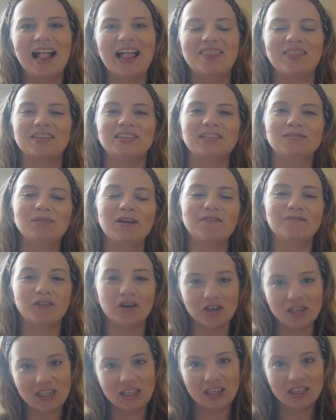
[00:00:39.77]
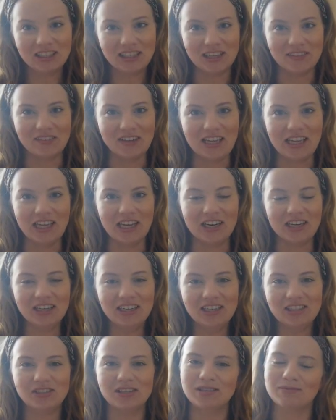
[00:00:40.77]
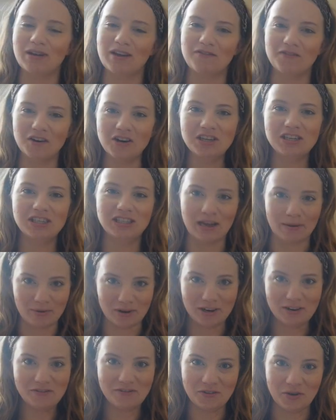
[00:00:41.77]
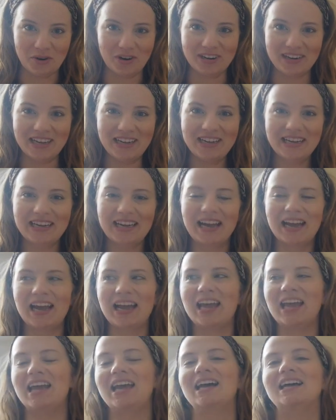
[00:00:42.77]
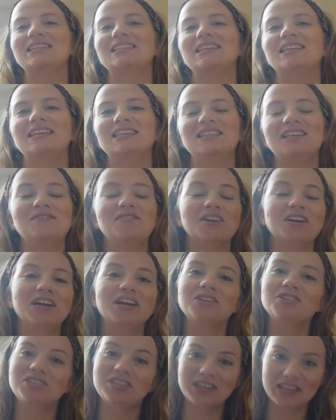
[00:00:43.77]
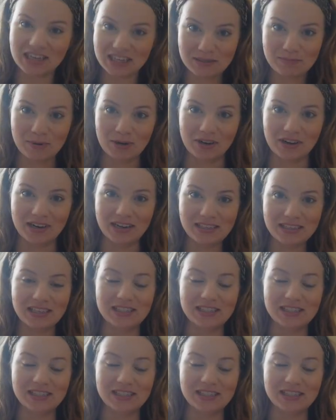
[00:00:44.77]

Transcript: This is my first year living here. So this is my first summer in Florida, and it is a very interesting experience.